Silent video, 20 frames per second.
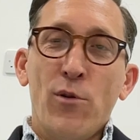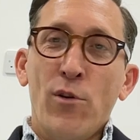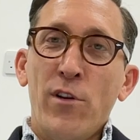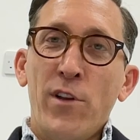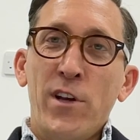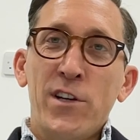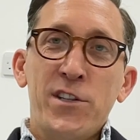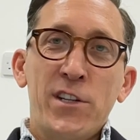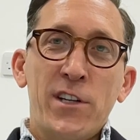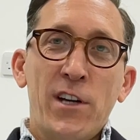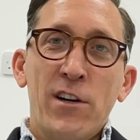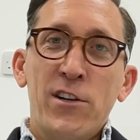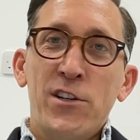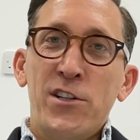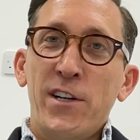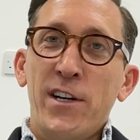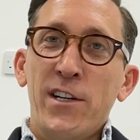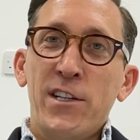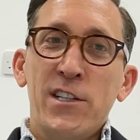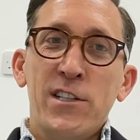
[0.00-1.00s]
all of those
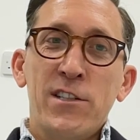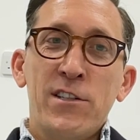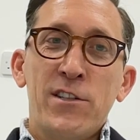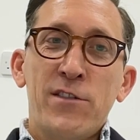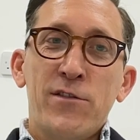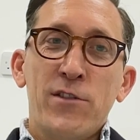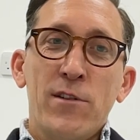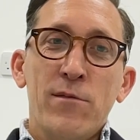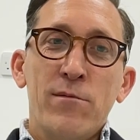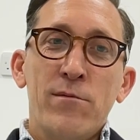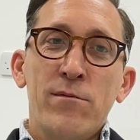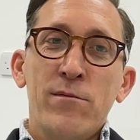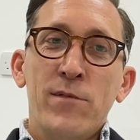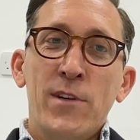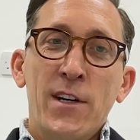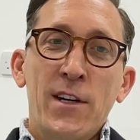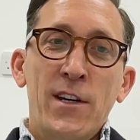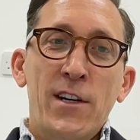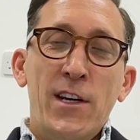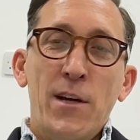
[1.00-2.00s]
negotiations from
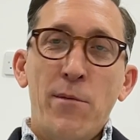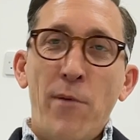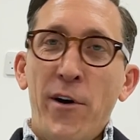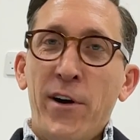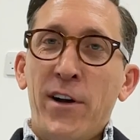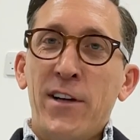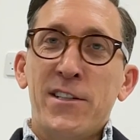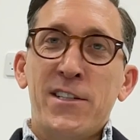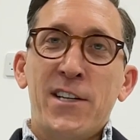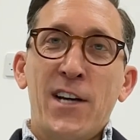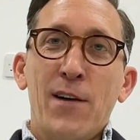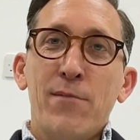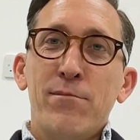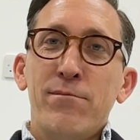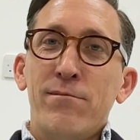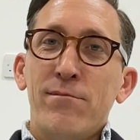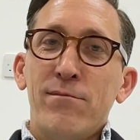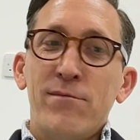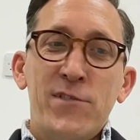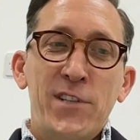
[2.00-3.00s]
America's
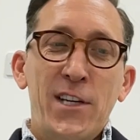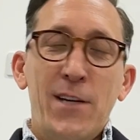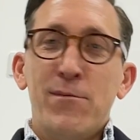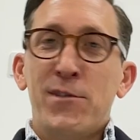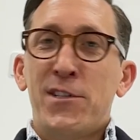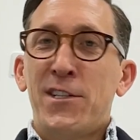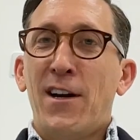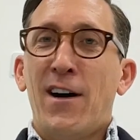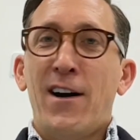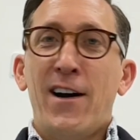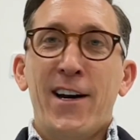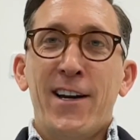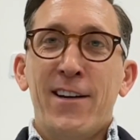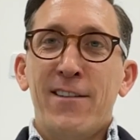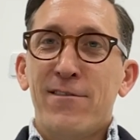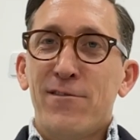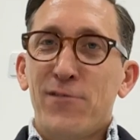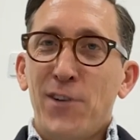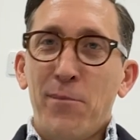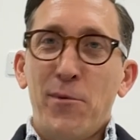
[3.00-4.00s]
Cup, Team Sky,
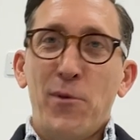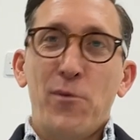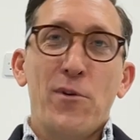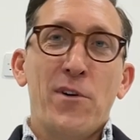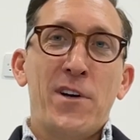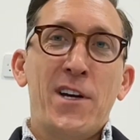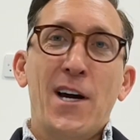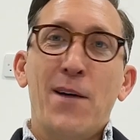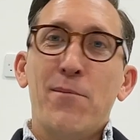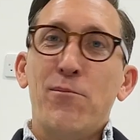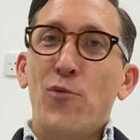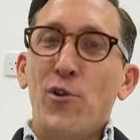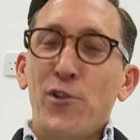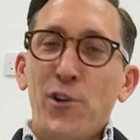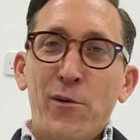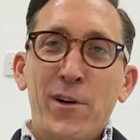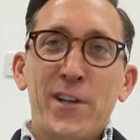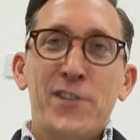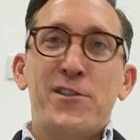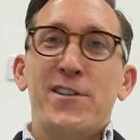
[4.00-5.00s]
Rugby World Cup, all
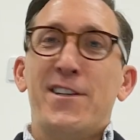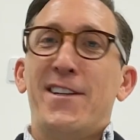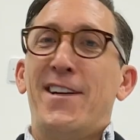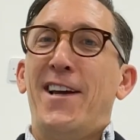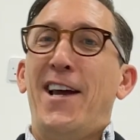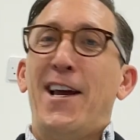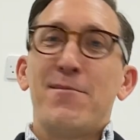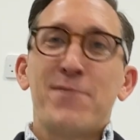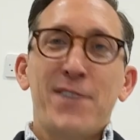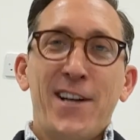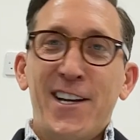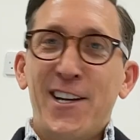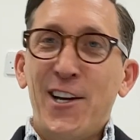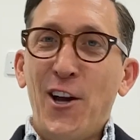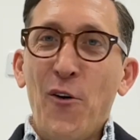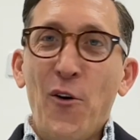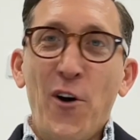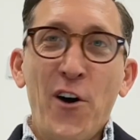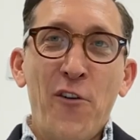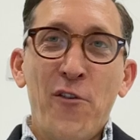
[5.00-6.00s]
the equestrian games, I can
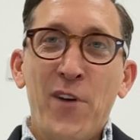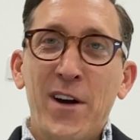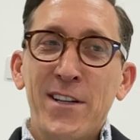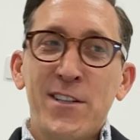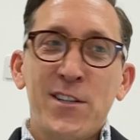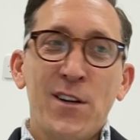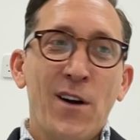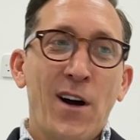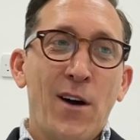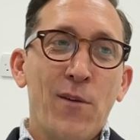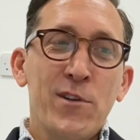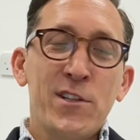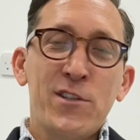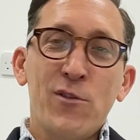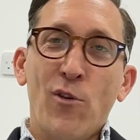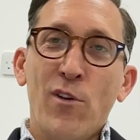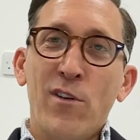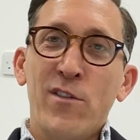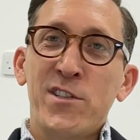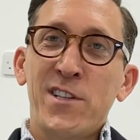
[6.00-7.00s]
go on, right? So I was
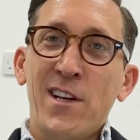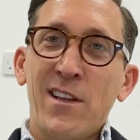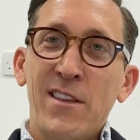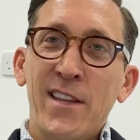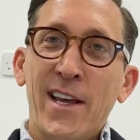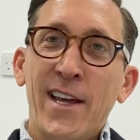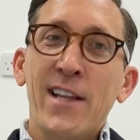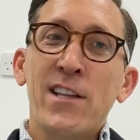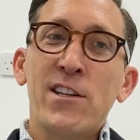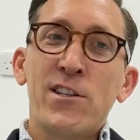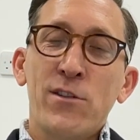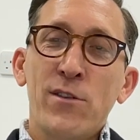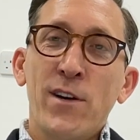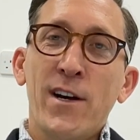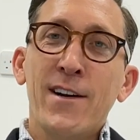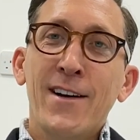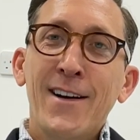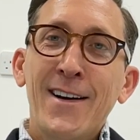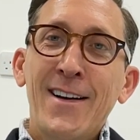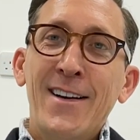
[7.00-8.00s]
all of a sudden then into
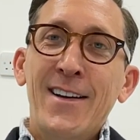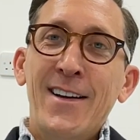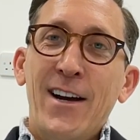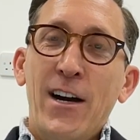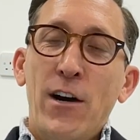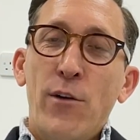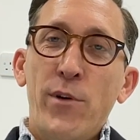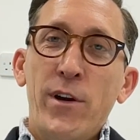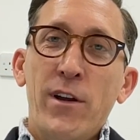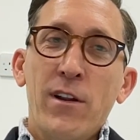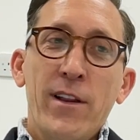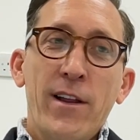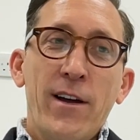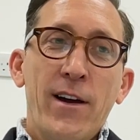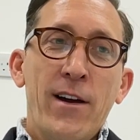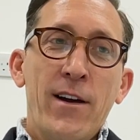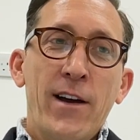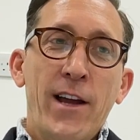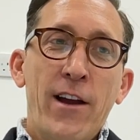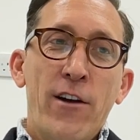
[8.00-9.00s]
a real
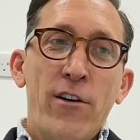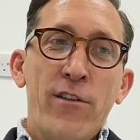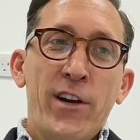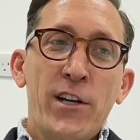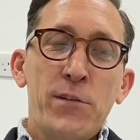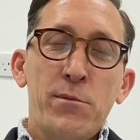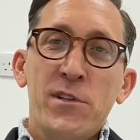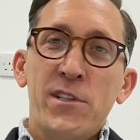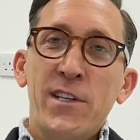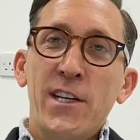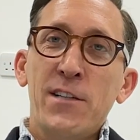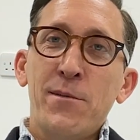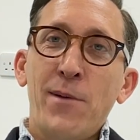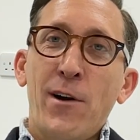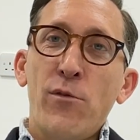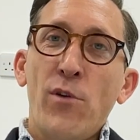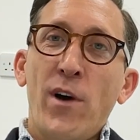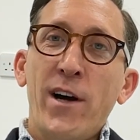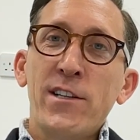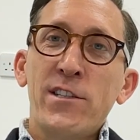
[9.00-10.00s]
area of expertise
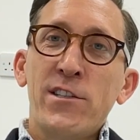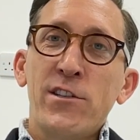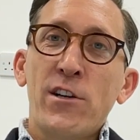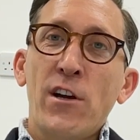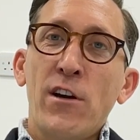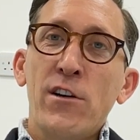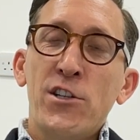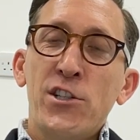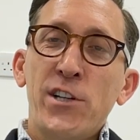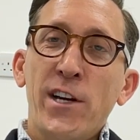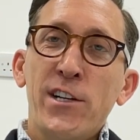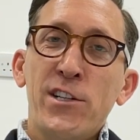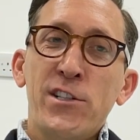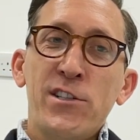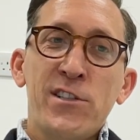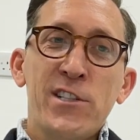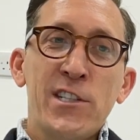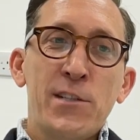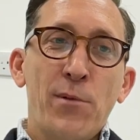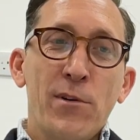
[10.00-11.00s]
about rights
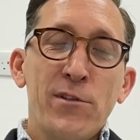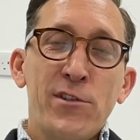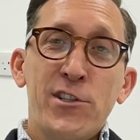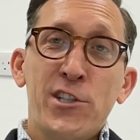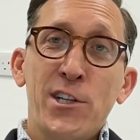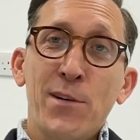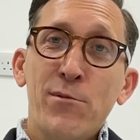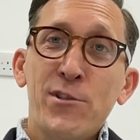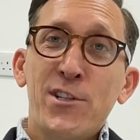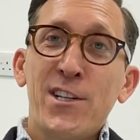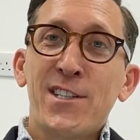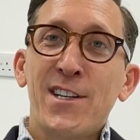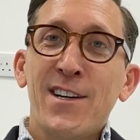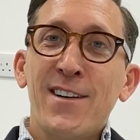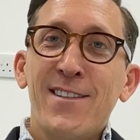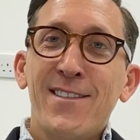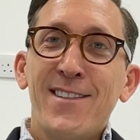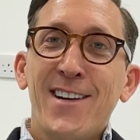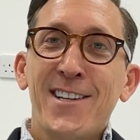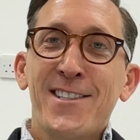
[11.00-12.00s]
negotiations and sponsorship, which as
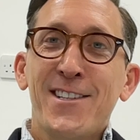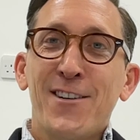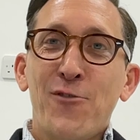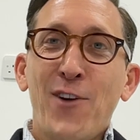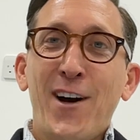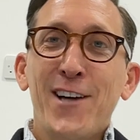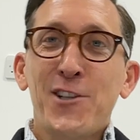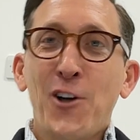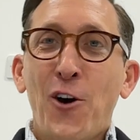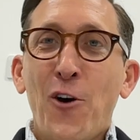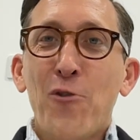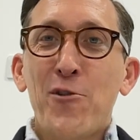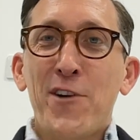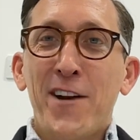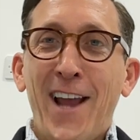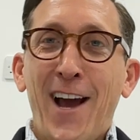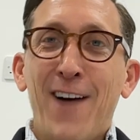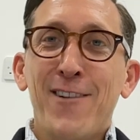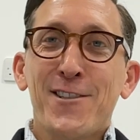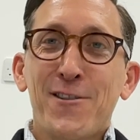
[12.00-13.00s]
a rights holder
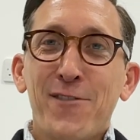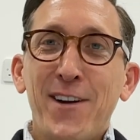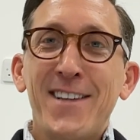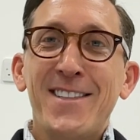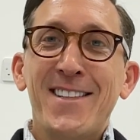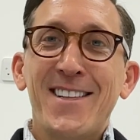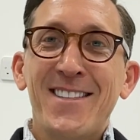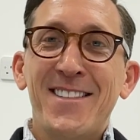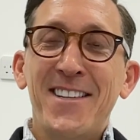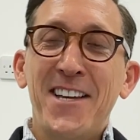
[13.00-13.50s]
now, as a racing